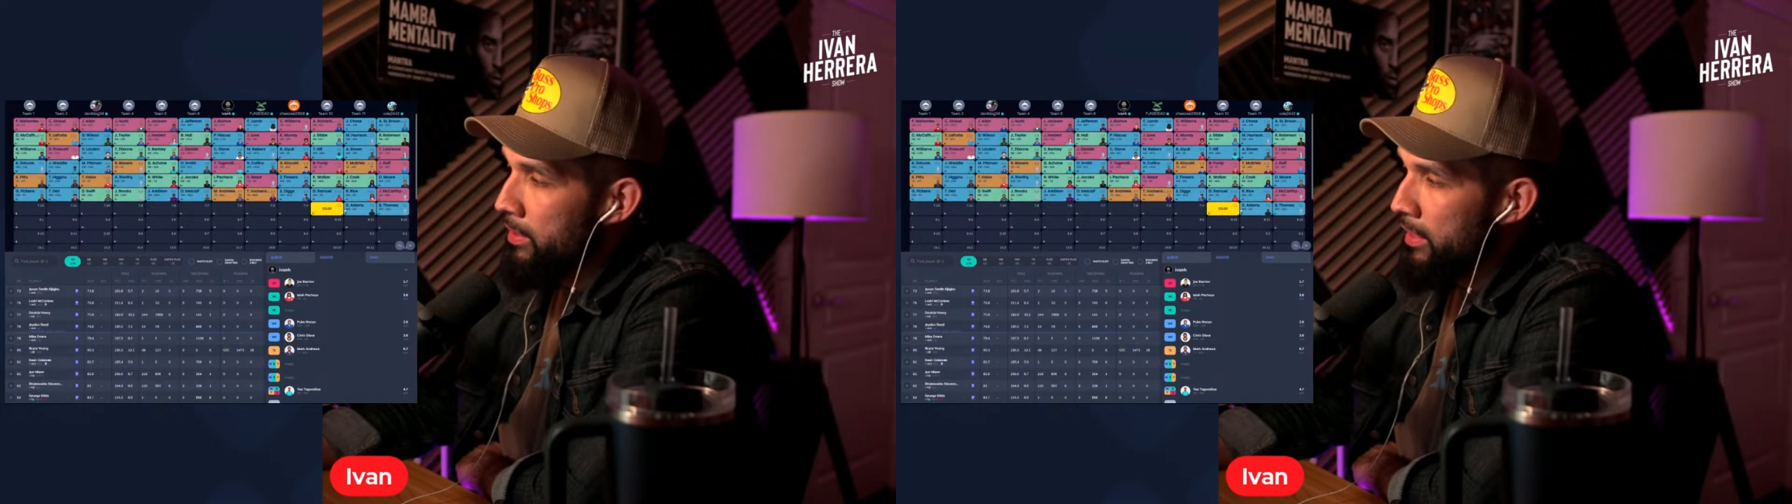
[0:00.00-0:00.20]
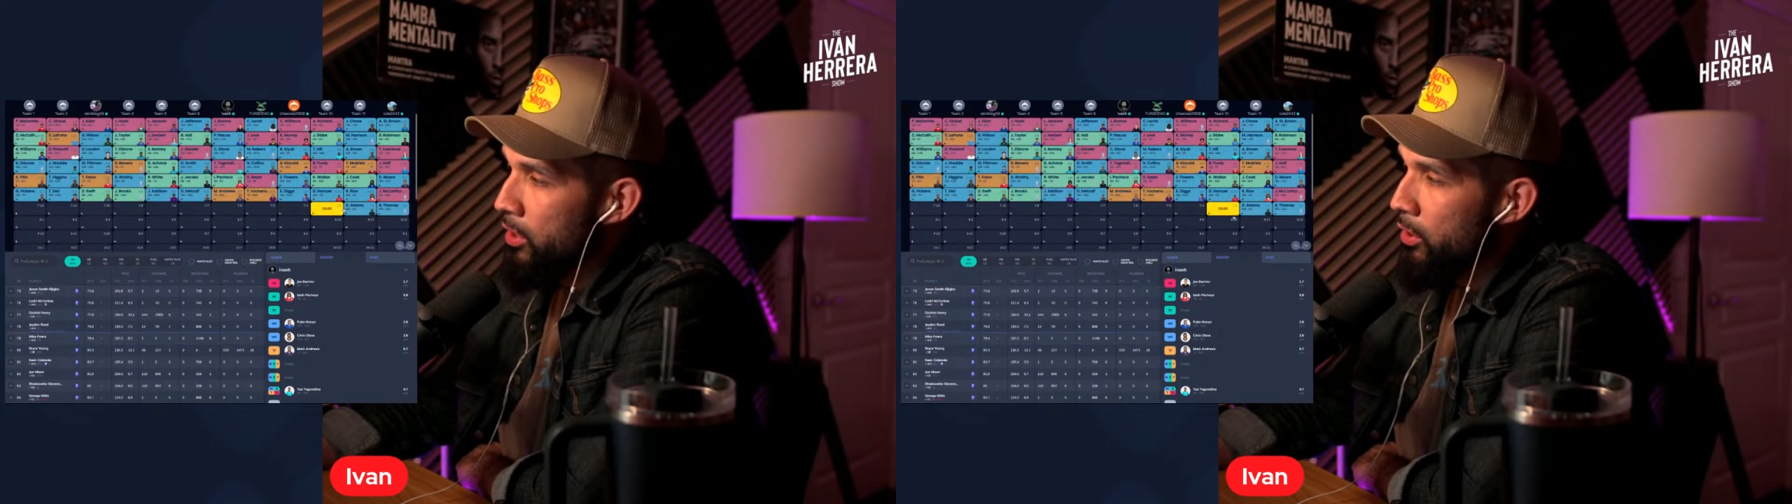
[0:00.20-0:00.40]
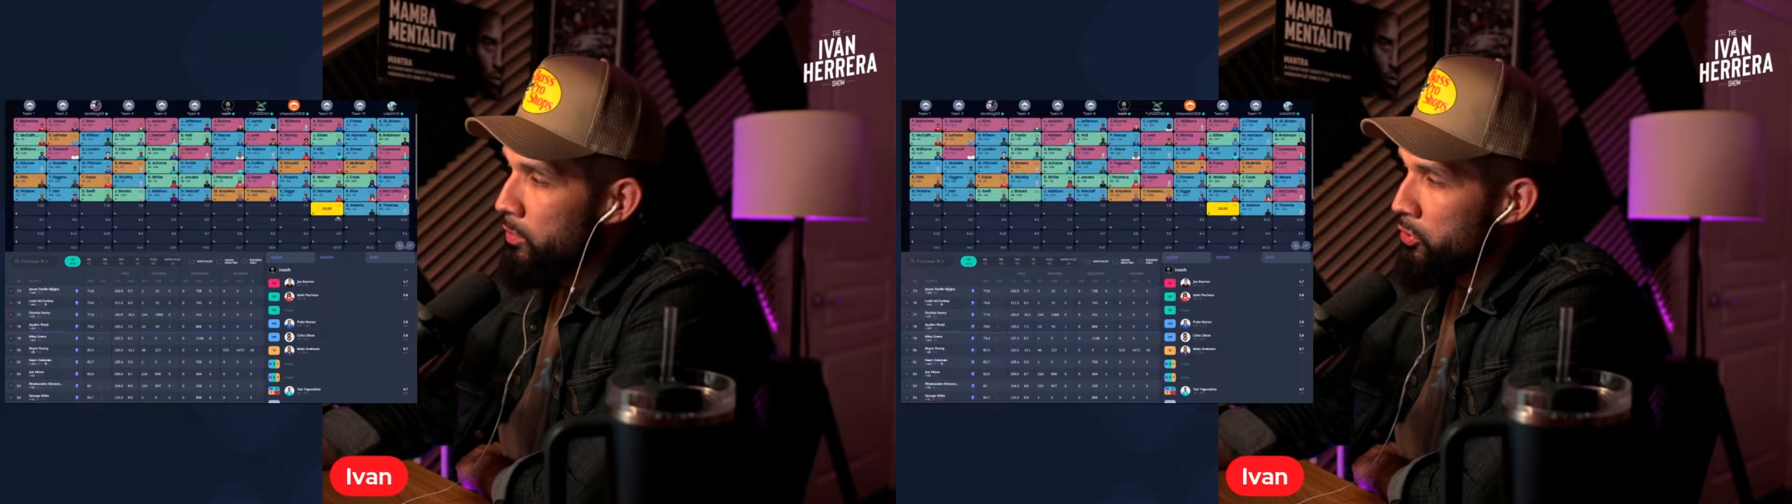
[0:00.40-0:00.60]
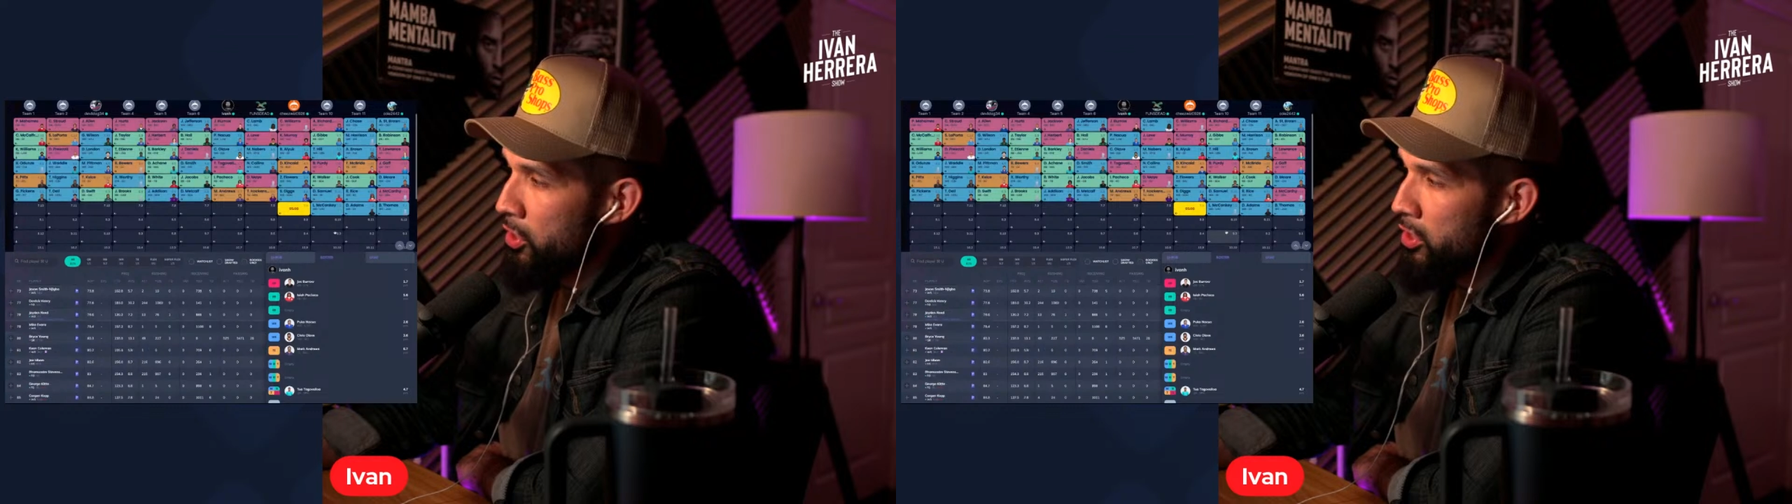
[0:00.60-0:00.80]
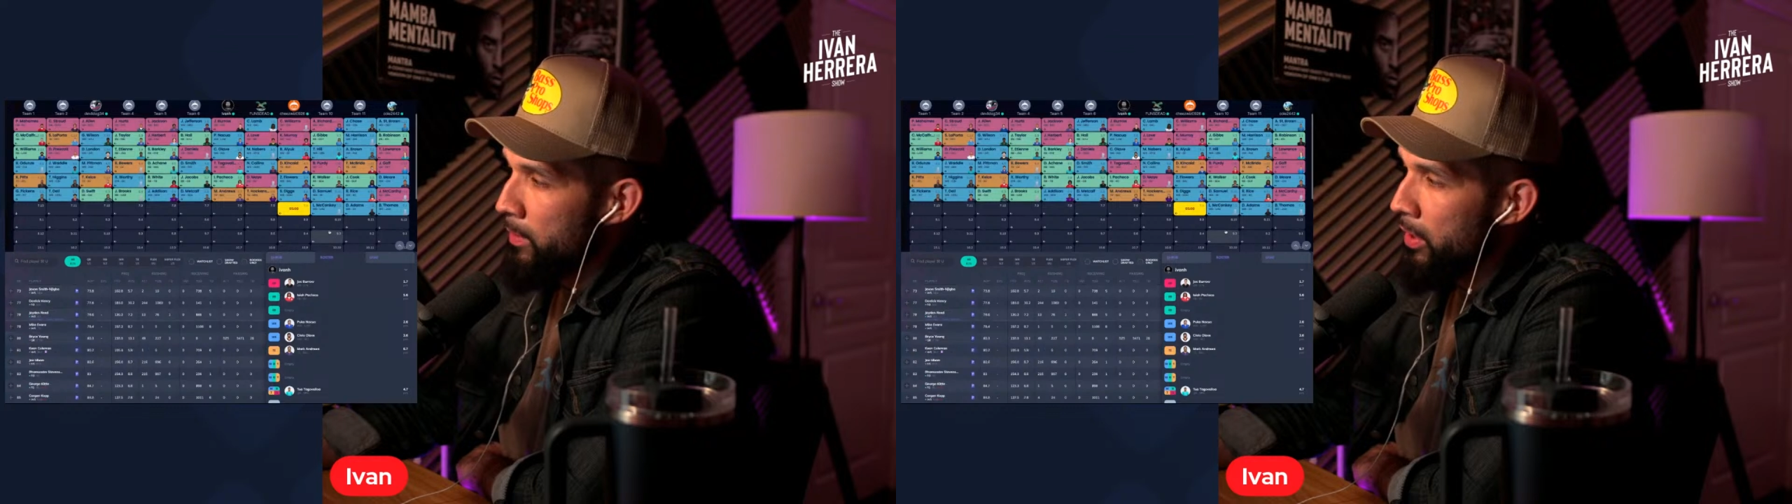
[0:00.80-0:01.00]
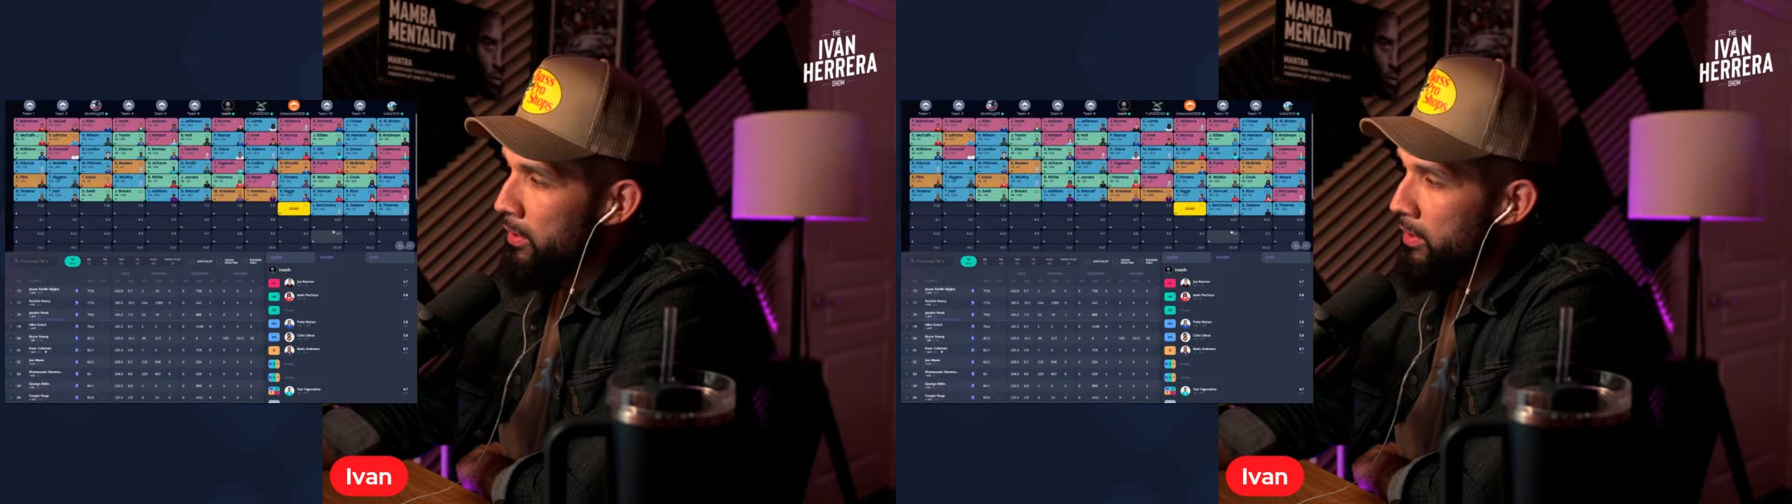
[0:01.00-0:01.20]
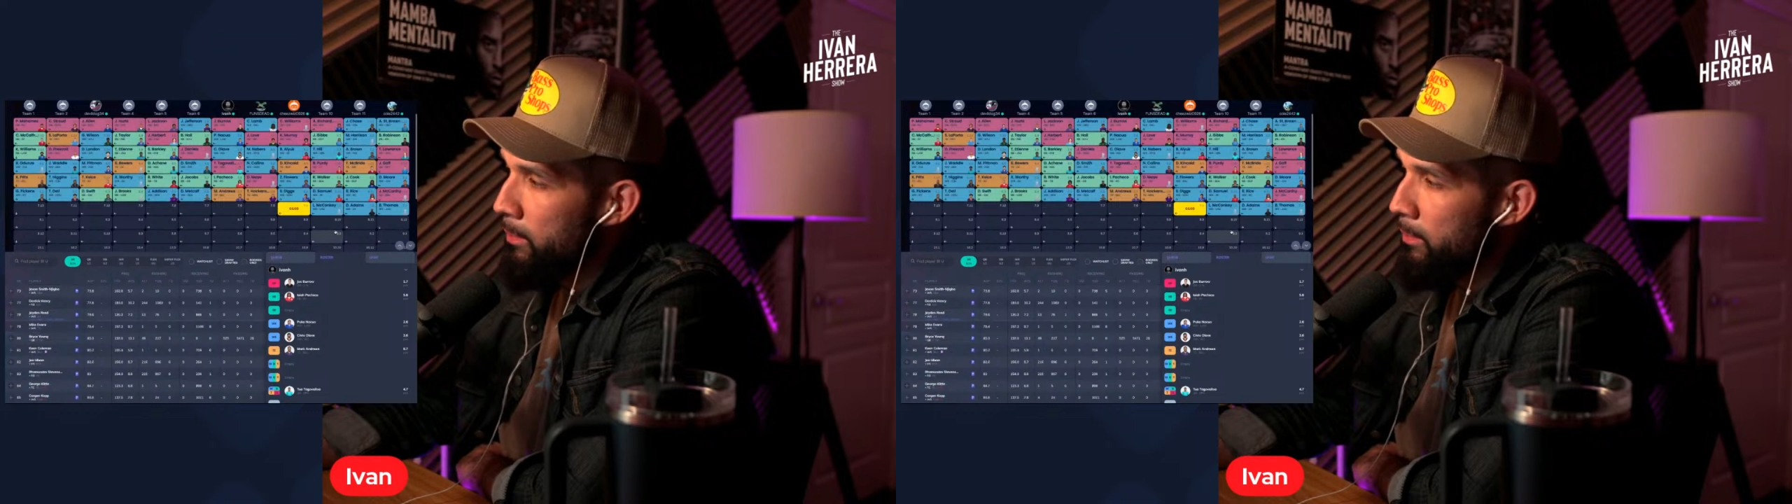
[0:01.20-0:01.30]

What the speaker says: and he goes with JJ McCarthy,